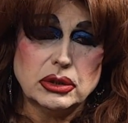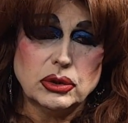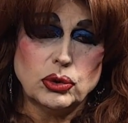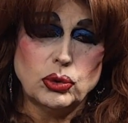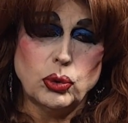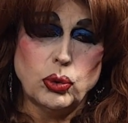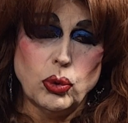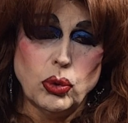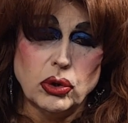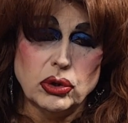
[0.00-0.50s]

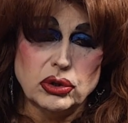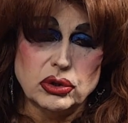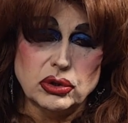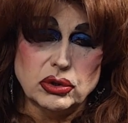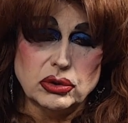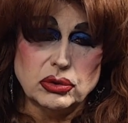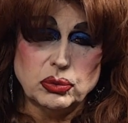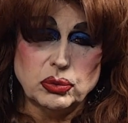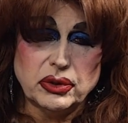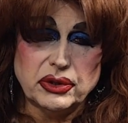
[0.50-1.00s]
quarrel
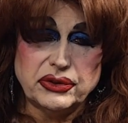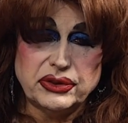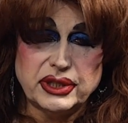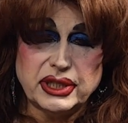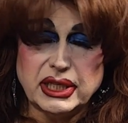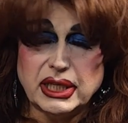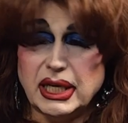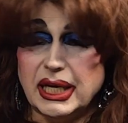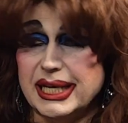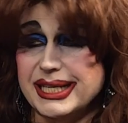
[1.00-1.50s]
with the
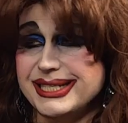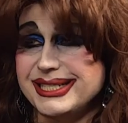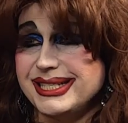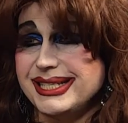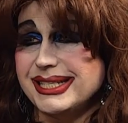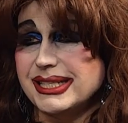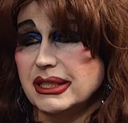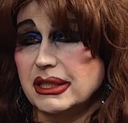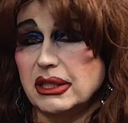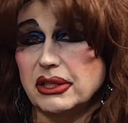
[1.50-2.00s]

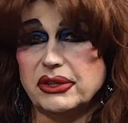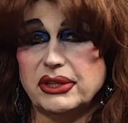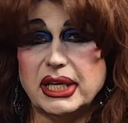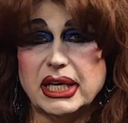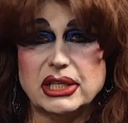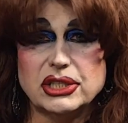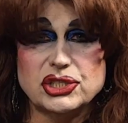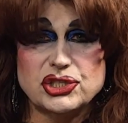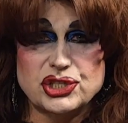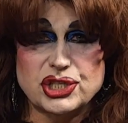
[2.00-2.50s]
idea
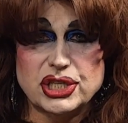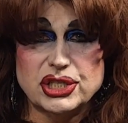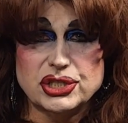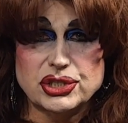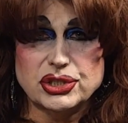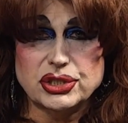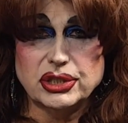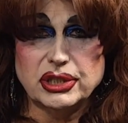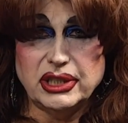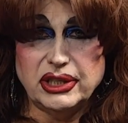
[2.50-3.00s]
that
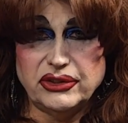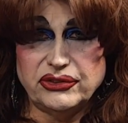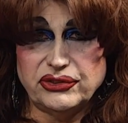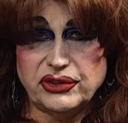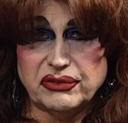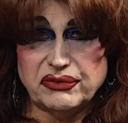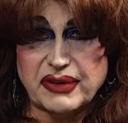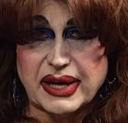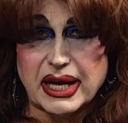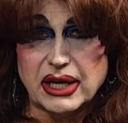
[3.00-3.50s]
gender is a
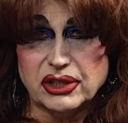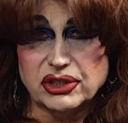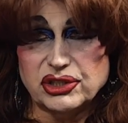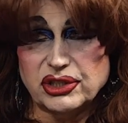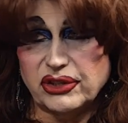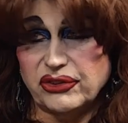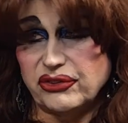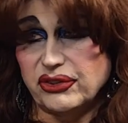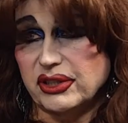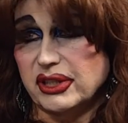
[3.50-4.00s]
valid
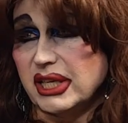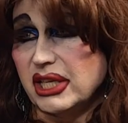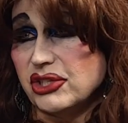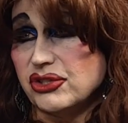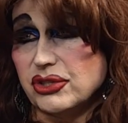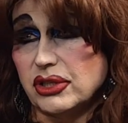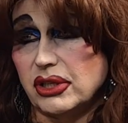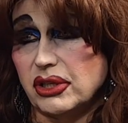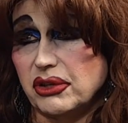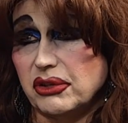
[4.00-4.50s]

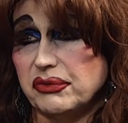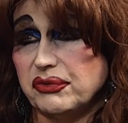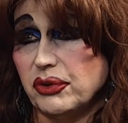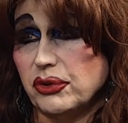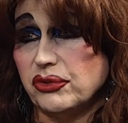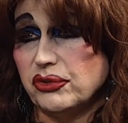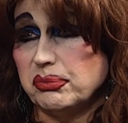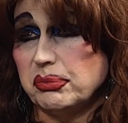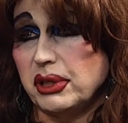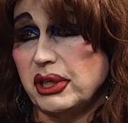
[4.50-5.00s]
designation in the
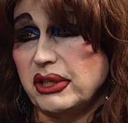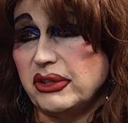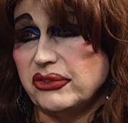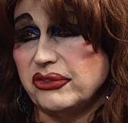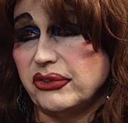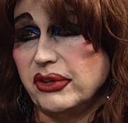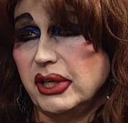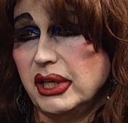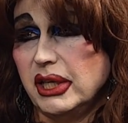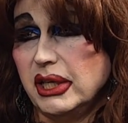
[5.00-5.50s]
first place,
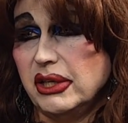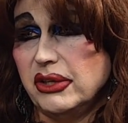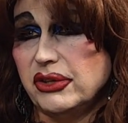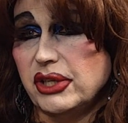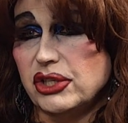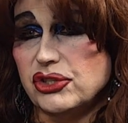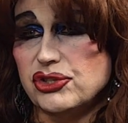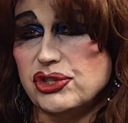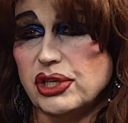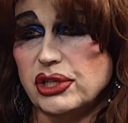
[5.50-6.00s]
that
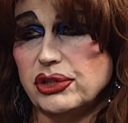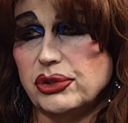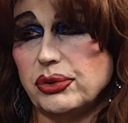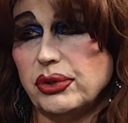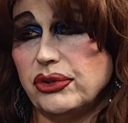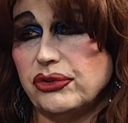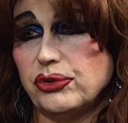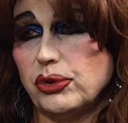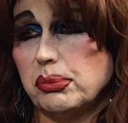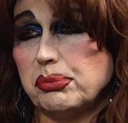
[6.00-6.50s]
gender
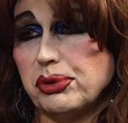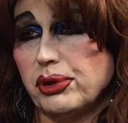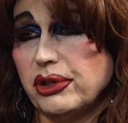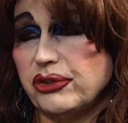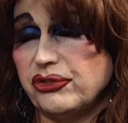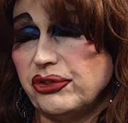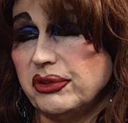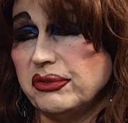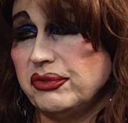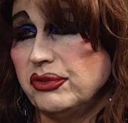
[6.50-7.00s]
is
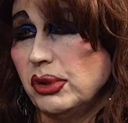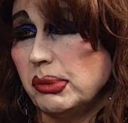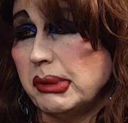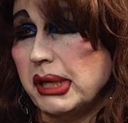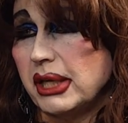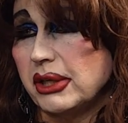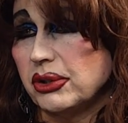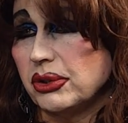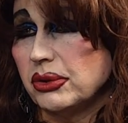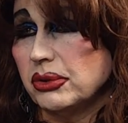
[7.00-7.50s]
oppressive no
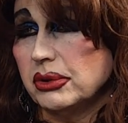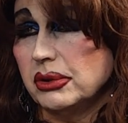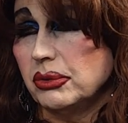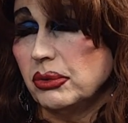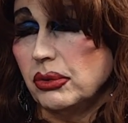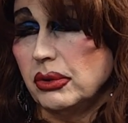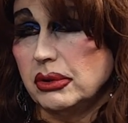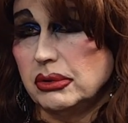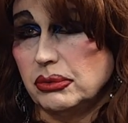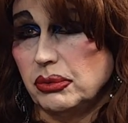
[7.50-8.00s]
matter
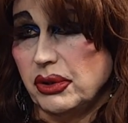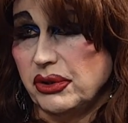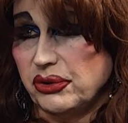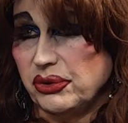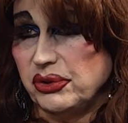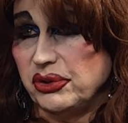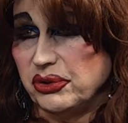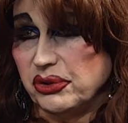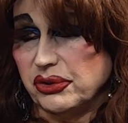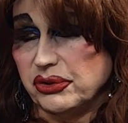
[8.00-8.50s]
whether
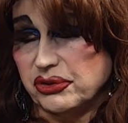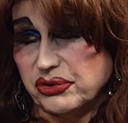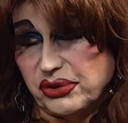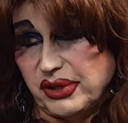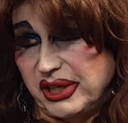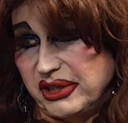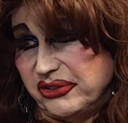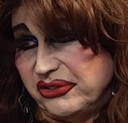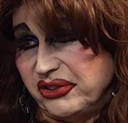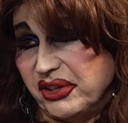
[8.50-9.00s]
you're
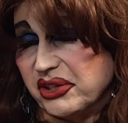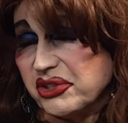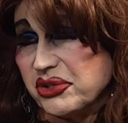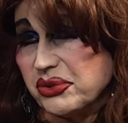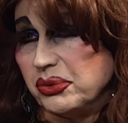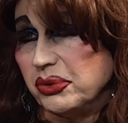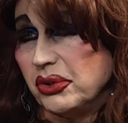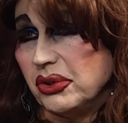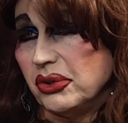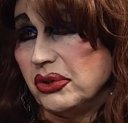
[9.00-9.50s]

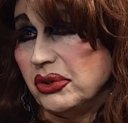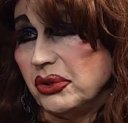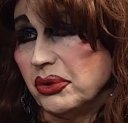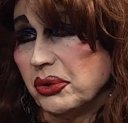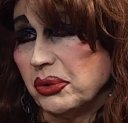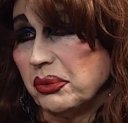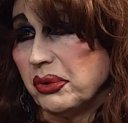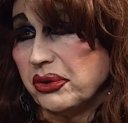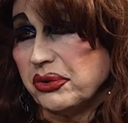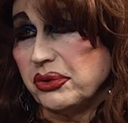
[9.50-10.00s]
transsexual or
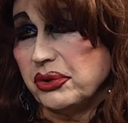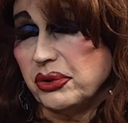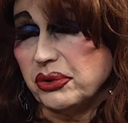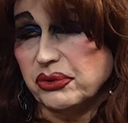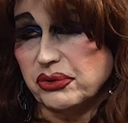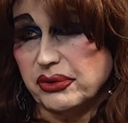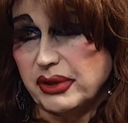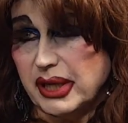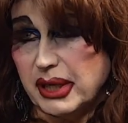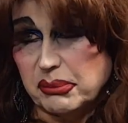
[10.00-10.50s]
whether you're
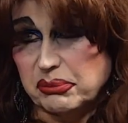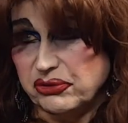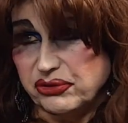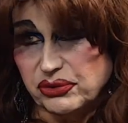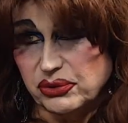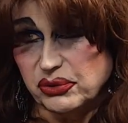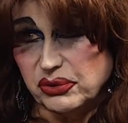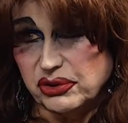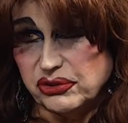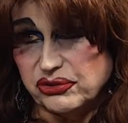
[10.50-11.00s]

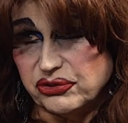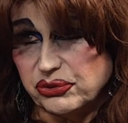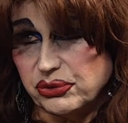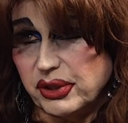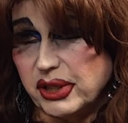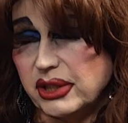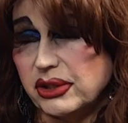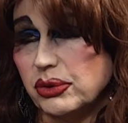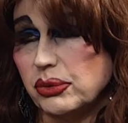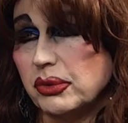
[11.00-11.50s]
absolutely
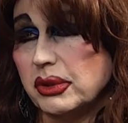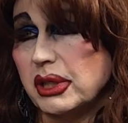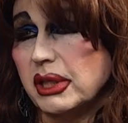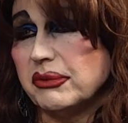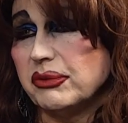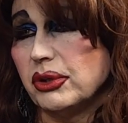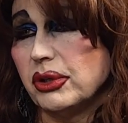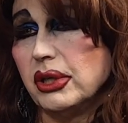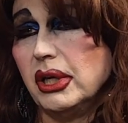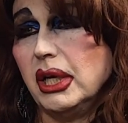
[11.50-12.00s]
straight or
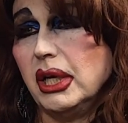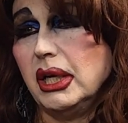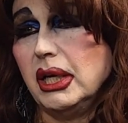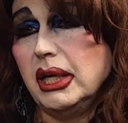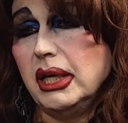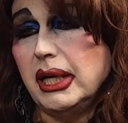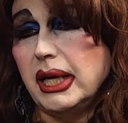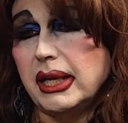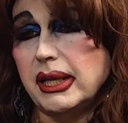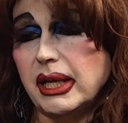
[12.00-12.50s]
whatever.
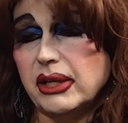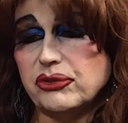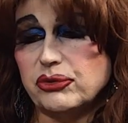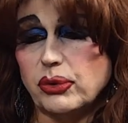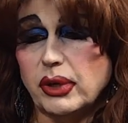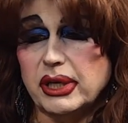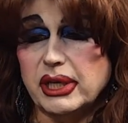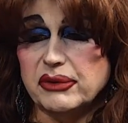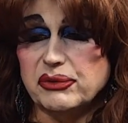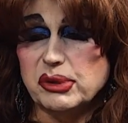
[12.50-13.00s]
And that's why
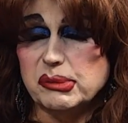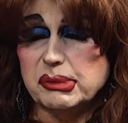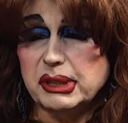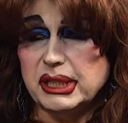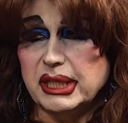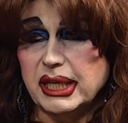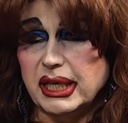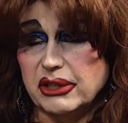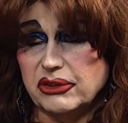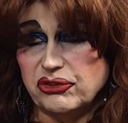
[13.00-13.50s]
everybody
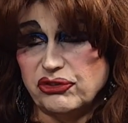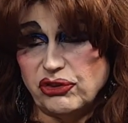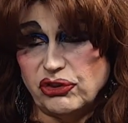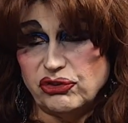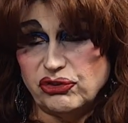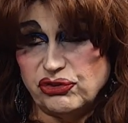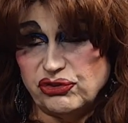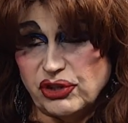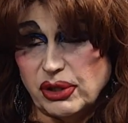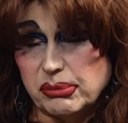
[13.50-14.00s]
has
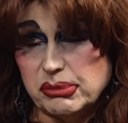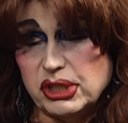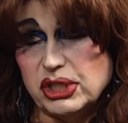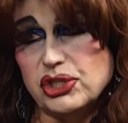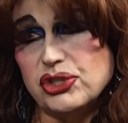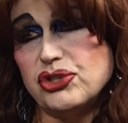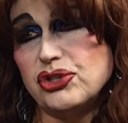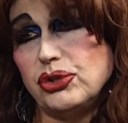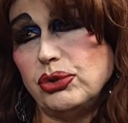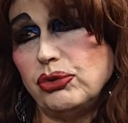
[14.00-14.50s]
some
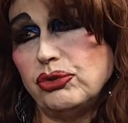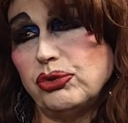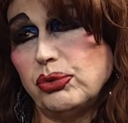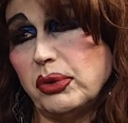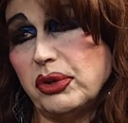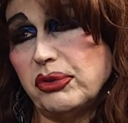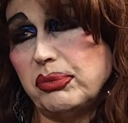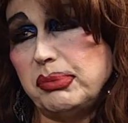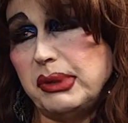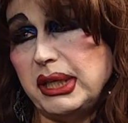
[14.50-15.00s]
issues
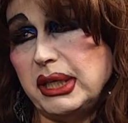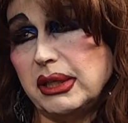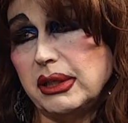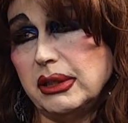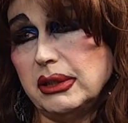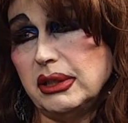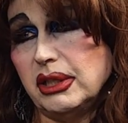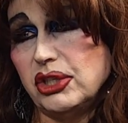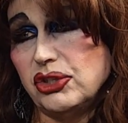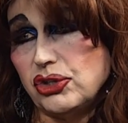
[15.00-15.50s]
with being
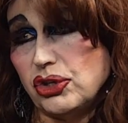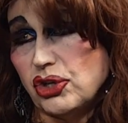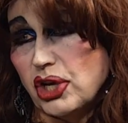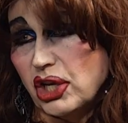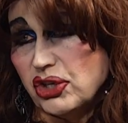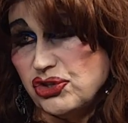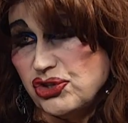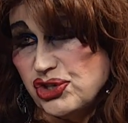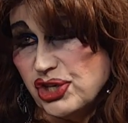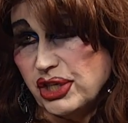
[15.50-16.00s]
a
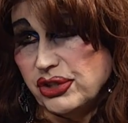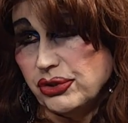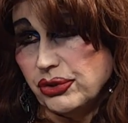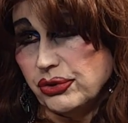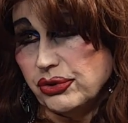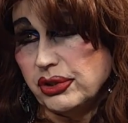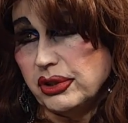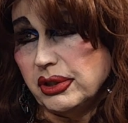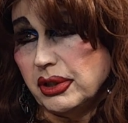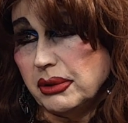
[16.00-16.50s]

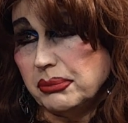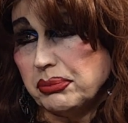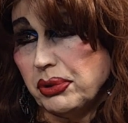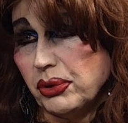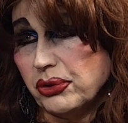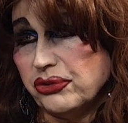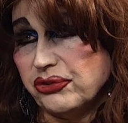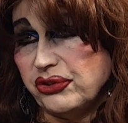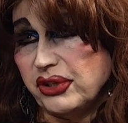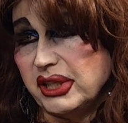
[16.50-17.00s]
gendered
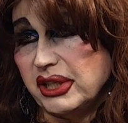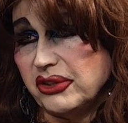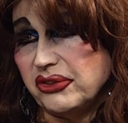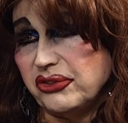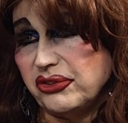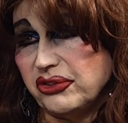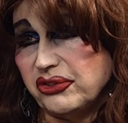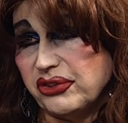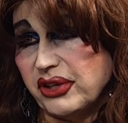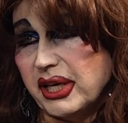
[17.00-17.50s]
person in
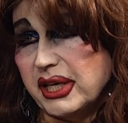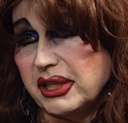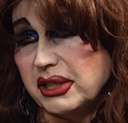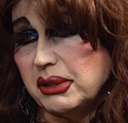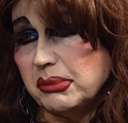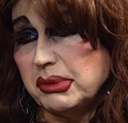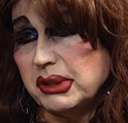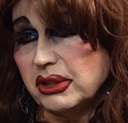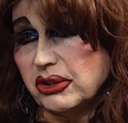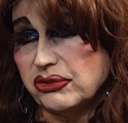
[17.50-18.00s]
society
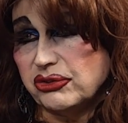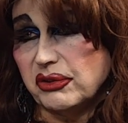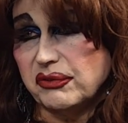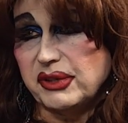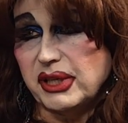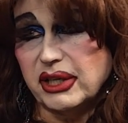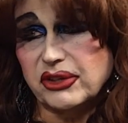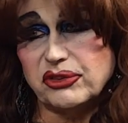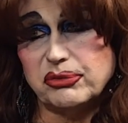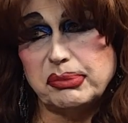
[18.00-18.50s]
because of the
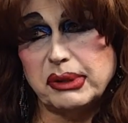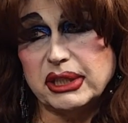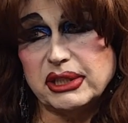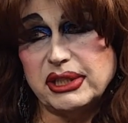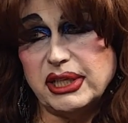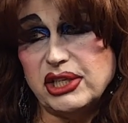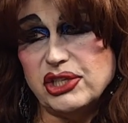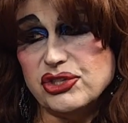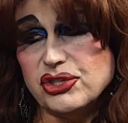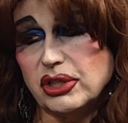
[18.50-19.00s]

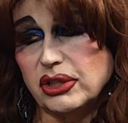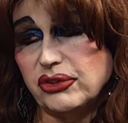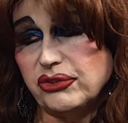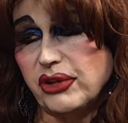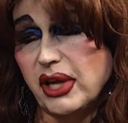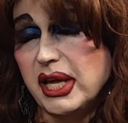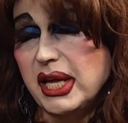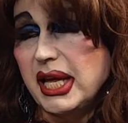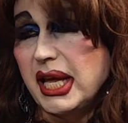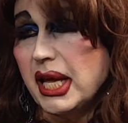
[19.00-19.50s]
expectations.
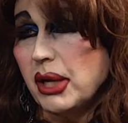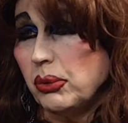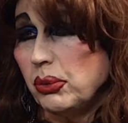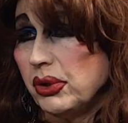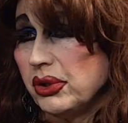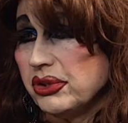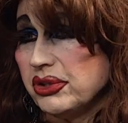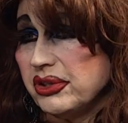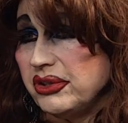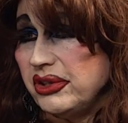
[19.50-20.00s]
And where
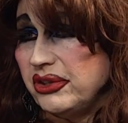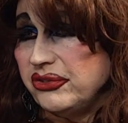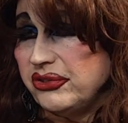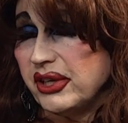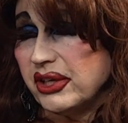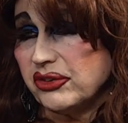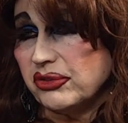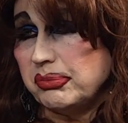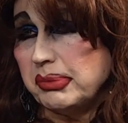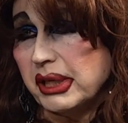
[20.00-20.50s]
do these
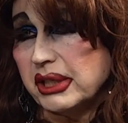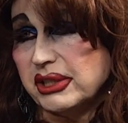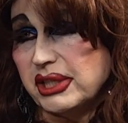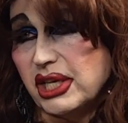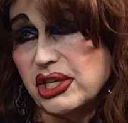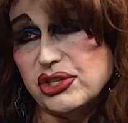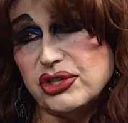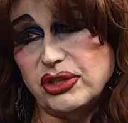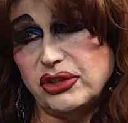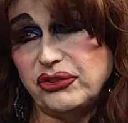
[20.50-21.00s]

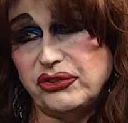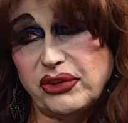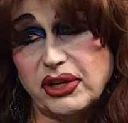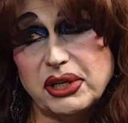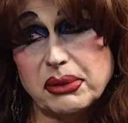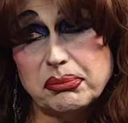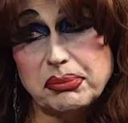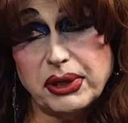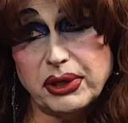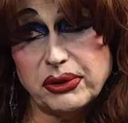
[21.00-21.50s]
expectations and
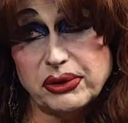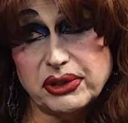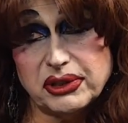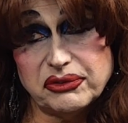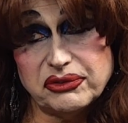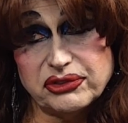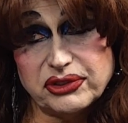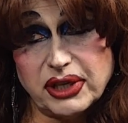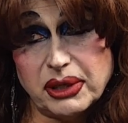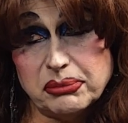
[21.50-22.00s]
imperatives
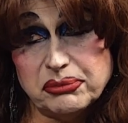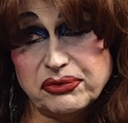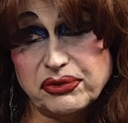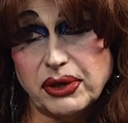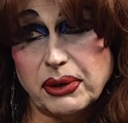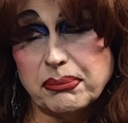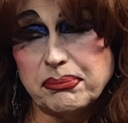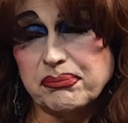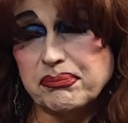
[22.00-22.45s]
come from?